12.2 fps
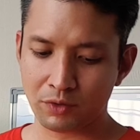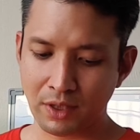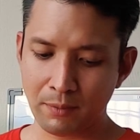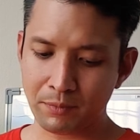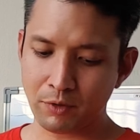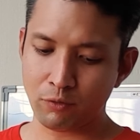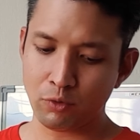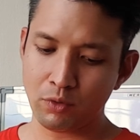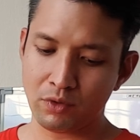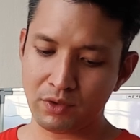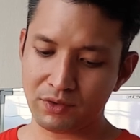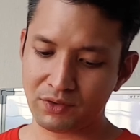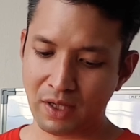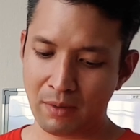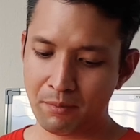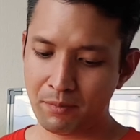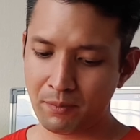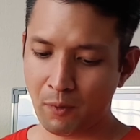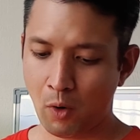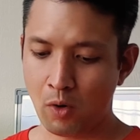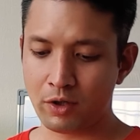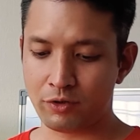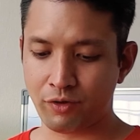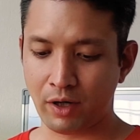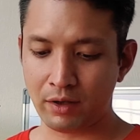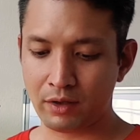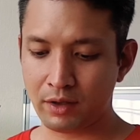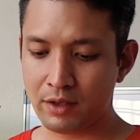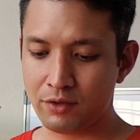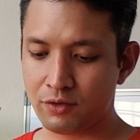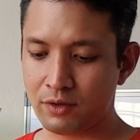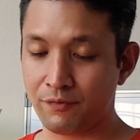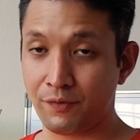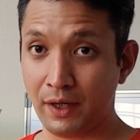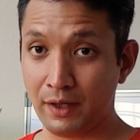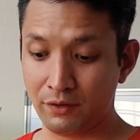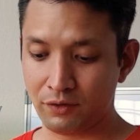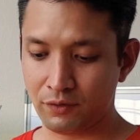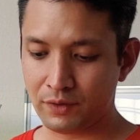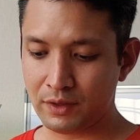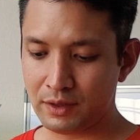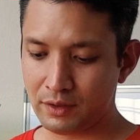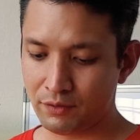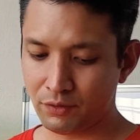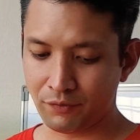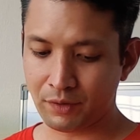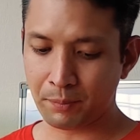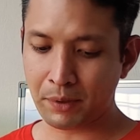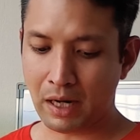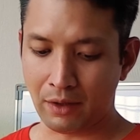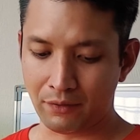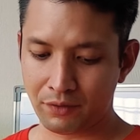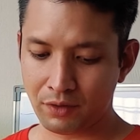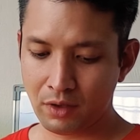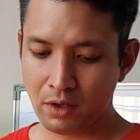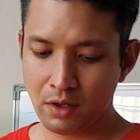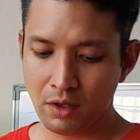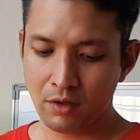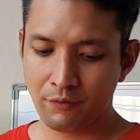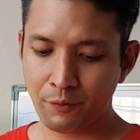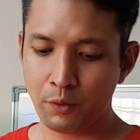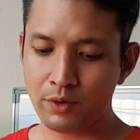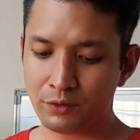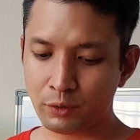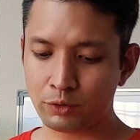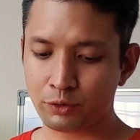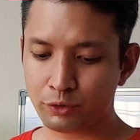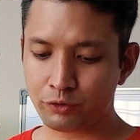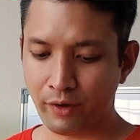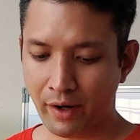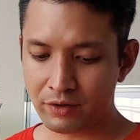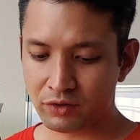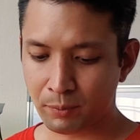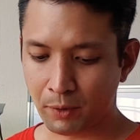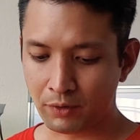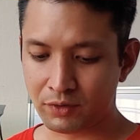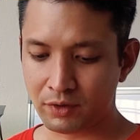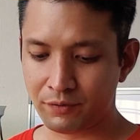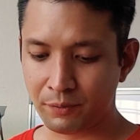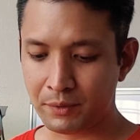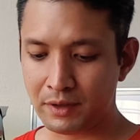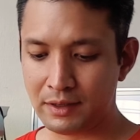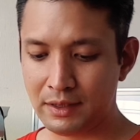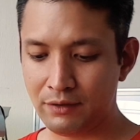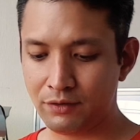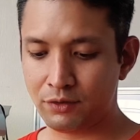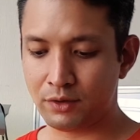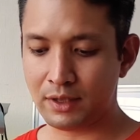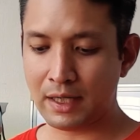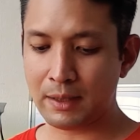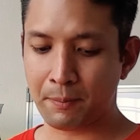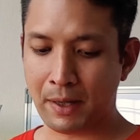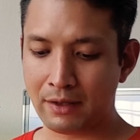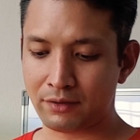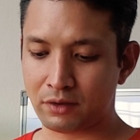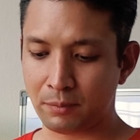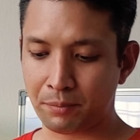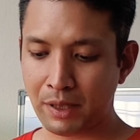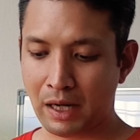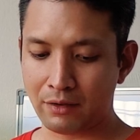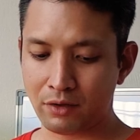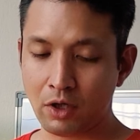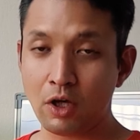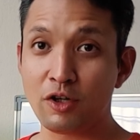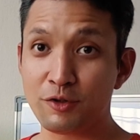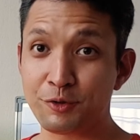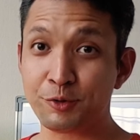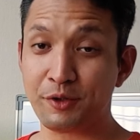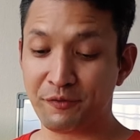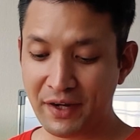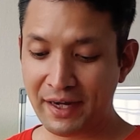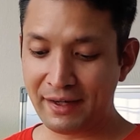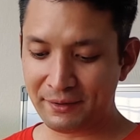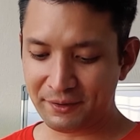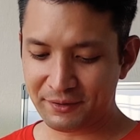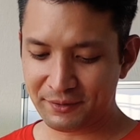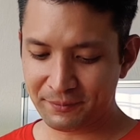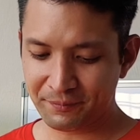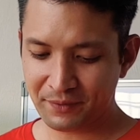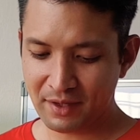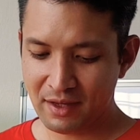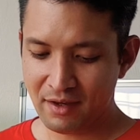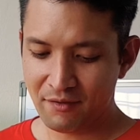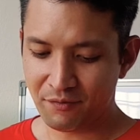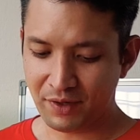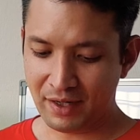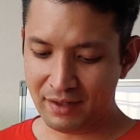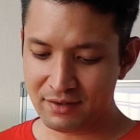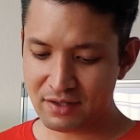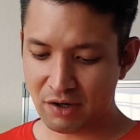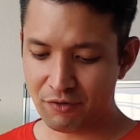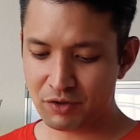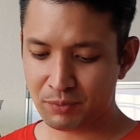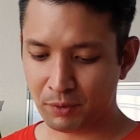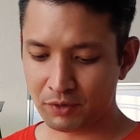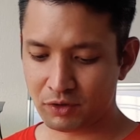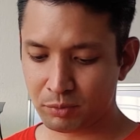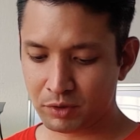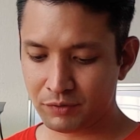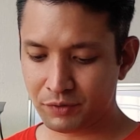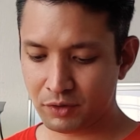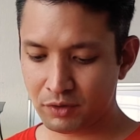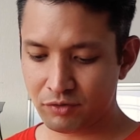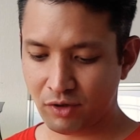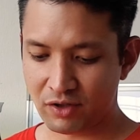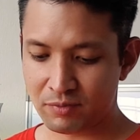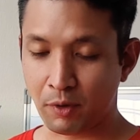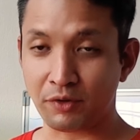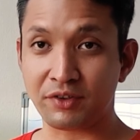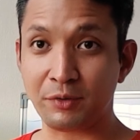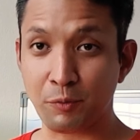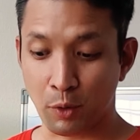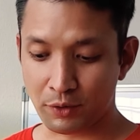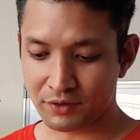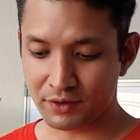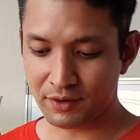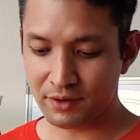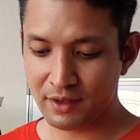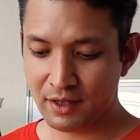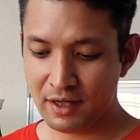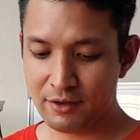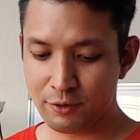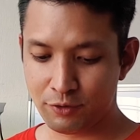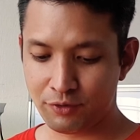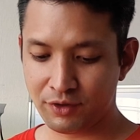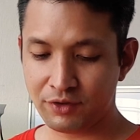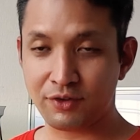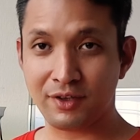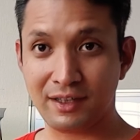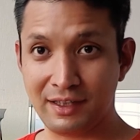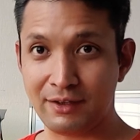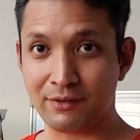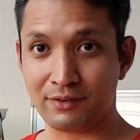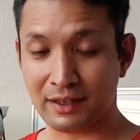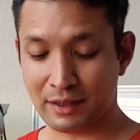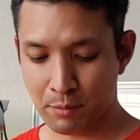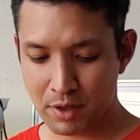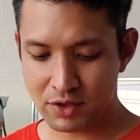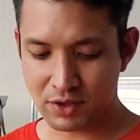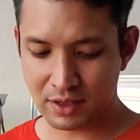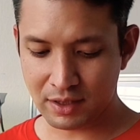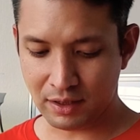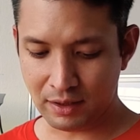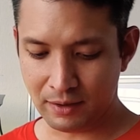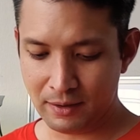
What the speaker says: up the root, stem, or the trunk into the veins of the leaves of the plant. Food is also transported from the leaves to the other parts of the plant through the veins. Veins are responsible for transporting water and nutrients to the leaves, like I mentioned earlier.